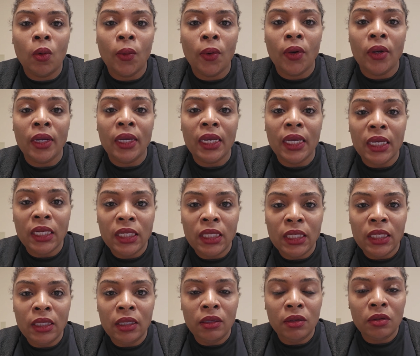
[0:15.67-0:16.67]
or
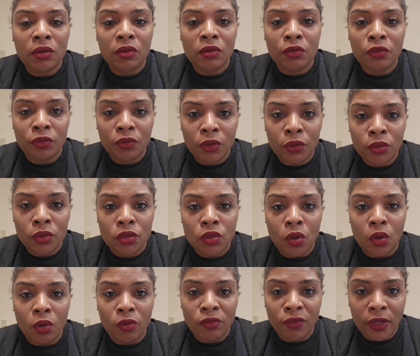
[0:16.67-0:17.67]
any
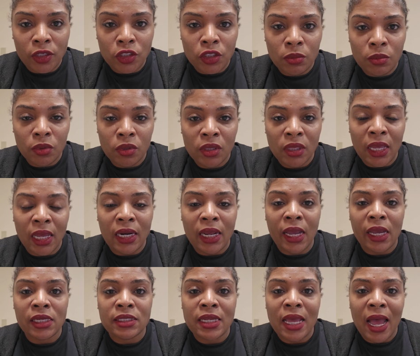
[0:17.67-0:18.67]
fruit or vegetable
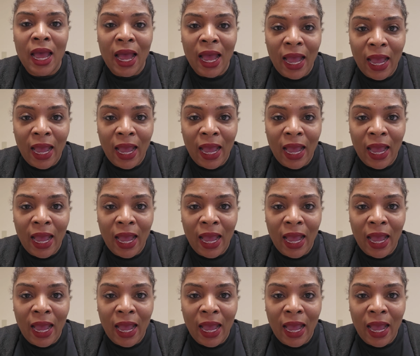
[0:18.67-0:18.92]
that has